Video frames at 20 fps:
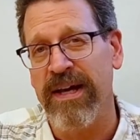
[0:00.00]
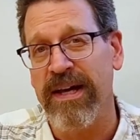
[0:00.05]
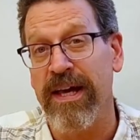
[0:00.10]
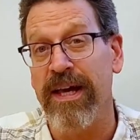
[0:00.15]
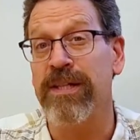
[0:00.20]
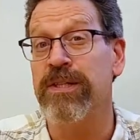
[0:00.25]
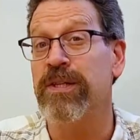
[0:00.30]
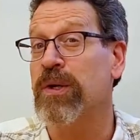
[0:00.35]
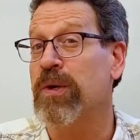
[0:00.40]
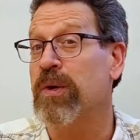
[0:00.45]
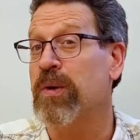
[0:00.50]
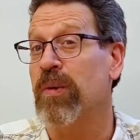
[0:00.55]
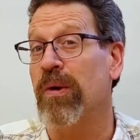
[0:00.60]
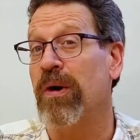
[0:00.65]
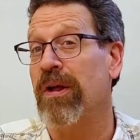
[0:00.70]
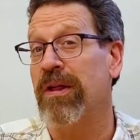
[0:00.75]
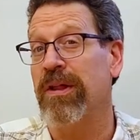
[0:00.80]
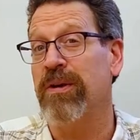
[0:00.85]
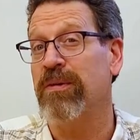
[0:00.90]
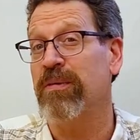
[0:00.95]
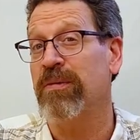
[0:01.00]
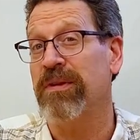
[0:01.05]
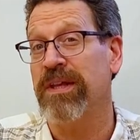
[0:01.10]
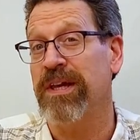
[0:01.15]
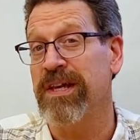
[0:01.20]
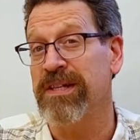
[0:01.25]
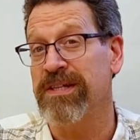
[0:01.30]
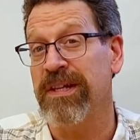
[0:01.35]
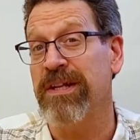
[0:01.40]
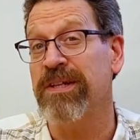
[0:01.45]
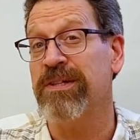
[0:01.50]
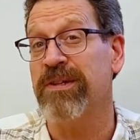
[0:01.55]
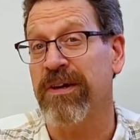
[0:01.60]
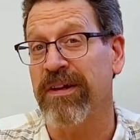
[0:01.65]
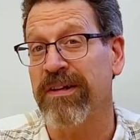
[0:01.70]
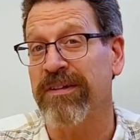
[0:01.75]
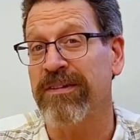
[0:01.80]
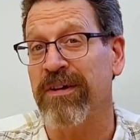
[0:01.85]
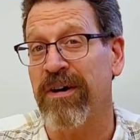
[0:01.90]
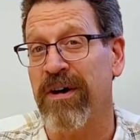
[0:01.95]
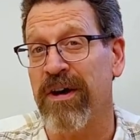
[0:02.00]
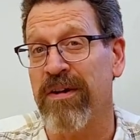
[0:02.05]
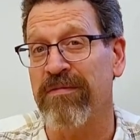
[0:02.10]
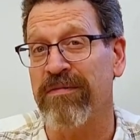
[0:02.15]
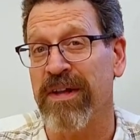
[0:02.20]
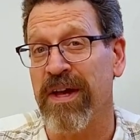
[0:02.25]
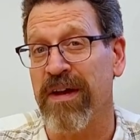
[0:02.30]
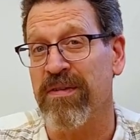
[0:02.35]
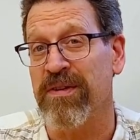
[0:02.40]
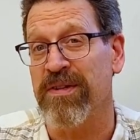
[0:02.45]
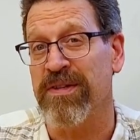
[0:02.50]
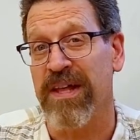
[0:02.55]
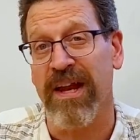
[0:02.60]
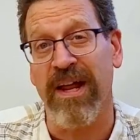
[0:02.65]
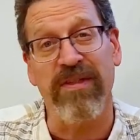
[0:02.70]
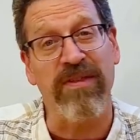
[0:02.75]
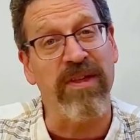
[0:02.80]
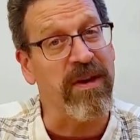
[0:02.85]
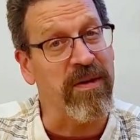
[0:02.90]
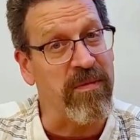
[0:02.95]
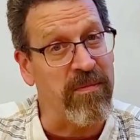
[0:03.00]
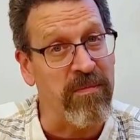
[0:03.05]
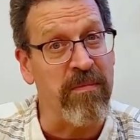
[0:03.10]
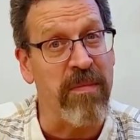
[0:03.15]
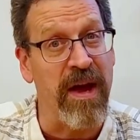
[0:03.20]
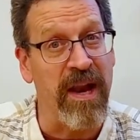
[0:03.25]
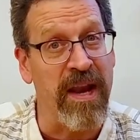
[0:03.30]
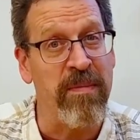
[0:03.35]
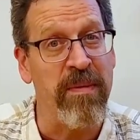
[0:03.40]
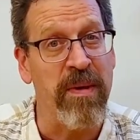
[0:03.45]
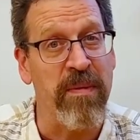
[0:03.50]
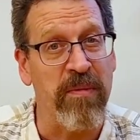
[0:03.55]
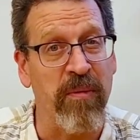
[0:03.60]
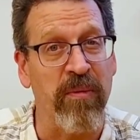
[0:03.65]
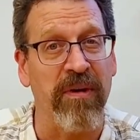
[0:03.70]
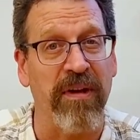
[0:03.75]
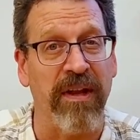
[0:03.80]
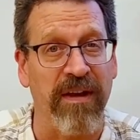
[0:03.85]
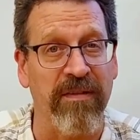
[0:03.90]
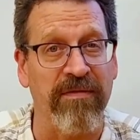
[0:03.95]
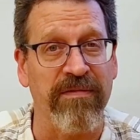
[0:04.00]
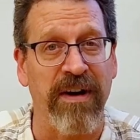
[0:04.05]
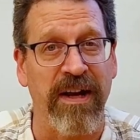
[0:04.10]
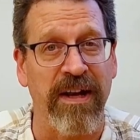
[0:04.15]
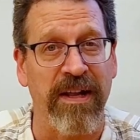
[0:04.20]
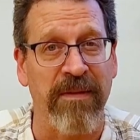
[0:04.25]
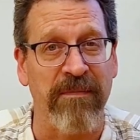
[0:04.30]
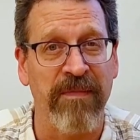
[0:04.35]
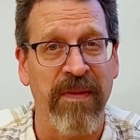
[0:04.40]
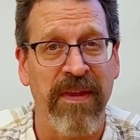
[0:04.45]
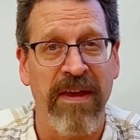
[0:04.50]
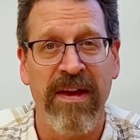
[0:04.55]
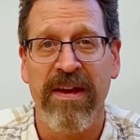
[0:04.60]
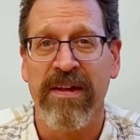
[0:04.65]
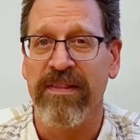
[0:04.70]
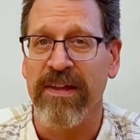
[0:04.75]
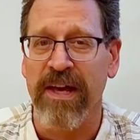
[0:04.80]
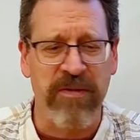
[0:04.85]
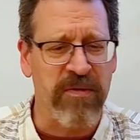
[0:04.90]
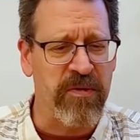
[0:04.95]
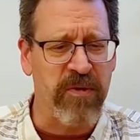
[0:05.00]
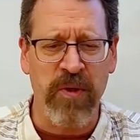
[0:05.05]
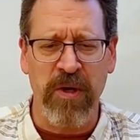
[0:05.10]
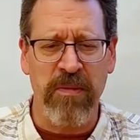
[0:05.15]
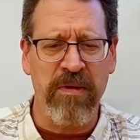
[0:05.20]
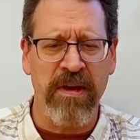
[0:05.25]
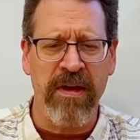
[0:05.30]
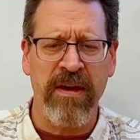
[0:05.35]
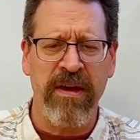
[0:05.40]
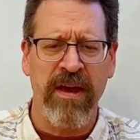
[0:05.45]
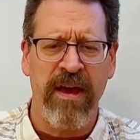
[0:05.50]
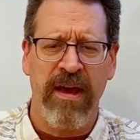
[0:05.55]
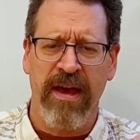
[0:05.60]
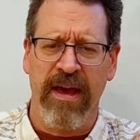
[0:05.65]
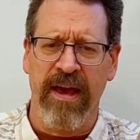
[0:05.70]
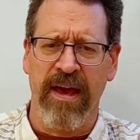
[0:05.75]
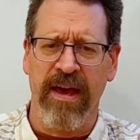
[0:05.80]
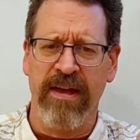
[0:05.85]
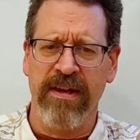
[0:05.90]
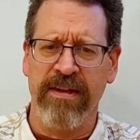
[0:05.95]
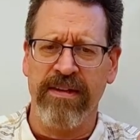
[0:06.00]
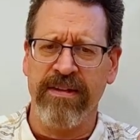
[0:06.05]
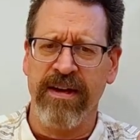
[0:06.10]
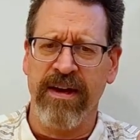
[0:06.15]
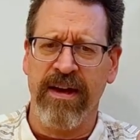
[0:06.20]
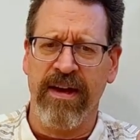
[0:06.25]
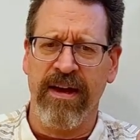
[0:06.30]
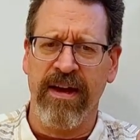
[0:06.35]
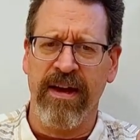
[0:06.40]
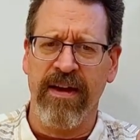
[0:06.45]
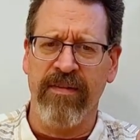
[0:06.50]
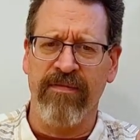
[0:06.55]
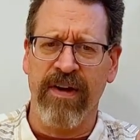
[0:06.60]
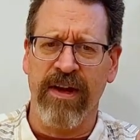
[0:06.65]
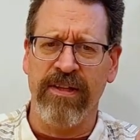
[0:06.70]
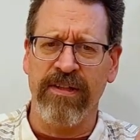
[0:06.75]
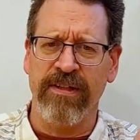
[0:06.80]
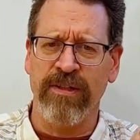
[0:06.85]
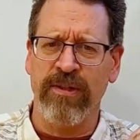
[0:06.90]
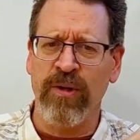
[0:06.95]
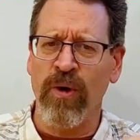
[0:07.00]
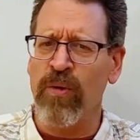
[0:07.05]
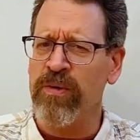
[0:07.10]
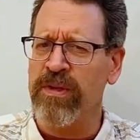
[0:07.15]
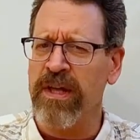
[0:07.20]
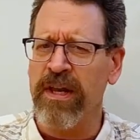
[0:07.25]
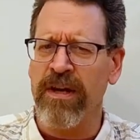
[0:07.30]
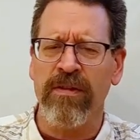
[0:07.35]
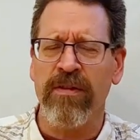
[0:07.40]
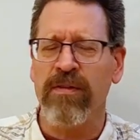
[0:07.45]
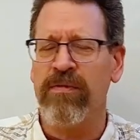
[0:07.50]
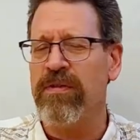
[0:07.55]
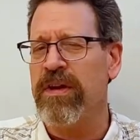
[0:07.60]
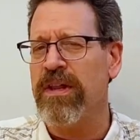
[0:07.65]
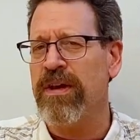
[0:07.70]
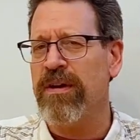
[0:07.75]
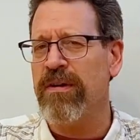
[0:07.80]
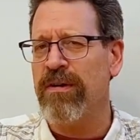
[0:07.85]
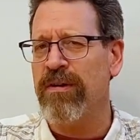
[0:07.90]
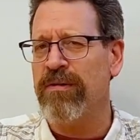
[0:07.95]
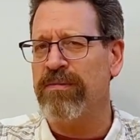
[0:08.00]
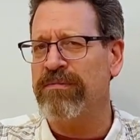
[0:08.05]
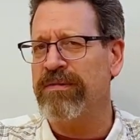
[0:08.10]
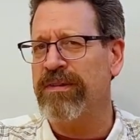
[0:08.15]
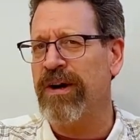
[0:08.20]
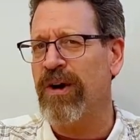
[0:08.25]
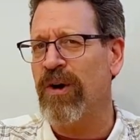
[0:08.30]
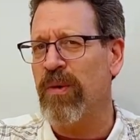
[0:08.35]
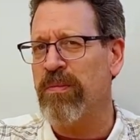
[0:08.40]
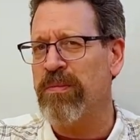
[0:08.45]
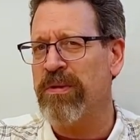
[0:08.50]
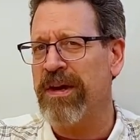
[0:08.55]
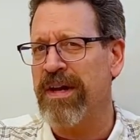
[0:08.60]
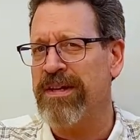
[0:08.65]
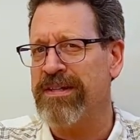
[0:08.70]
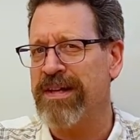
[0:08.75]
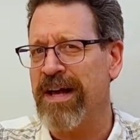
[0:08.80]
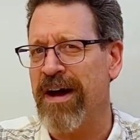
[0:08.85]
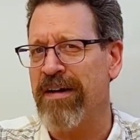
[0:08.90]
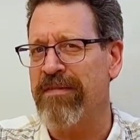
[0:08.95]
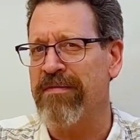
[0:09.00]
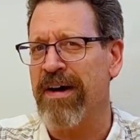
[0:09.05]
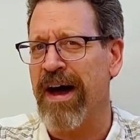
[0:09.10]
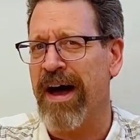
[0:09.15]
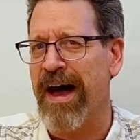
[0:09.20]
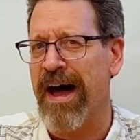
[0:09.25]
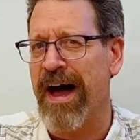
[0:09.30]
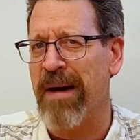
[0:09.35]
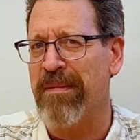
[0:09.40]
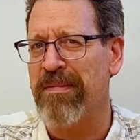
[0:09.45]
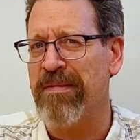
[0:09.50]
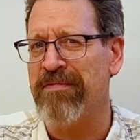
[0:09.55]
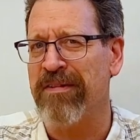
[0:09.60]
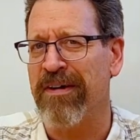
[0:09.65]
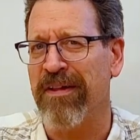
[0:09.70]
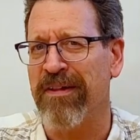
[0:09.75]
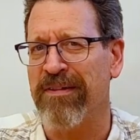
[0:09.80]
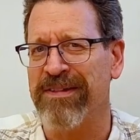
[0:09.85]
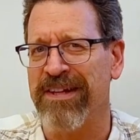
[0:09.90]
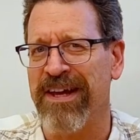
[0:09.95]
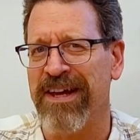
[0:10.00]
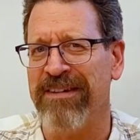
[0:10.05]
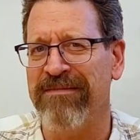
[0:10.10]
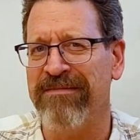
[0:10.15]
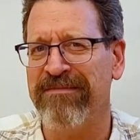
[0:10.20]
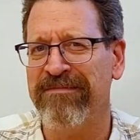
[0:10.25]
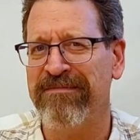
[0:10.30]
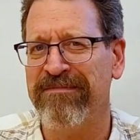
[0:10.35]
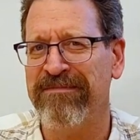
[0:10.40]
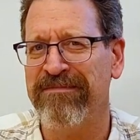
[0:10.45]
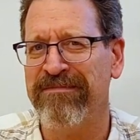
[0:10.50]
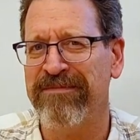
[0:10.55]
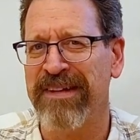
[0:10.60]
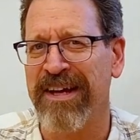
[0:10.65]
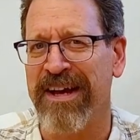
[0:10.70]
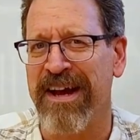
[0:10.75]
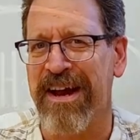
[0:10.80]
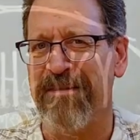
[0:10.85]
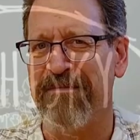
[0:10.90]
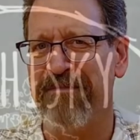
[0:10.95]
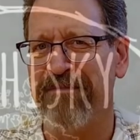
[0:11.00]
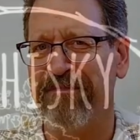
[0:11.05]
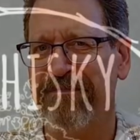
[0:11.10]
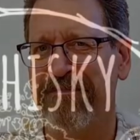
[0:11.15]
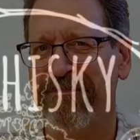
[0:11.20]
it's a quality release, and it's got a lot of flavors that I think many people would like finding. Thanks for joining me, and if I don't get another video out, I hope you guys have a happy Father's Day. Take care.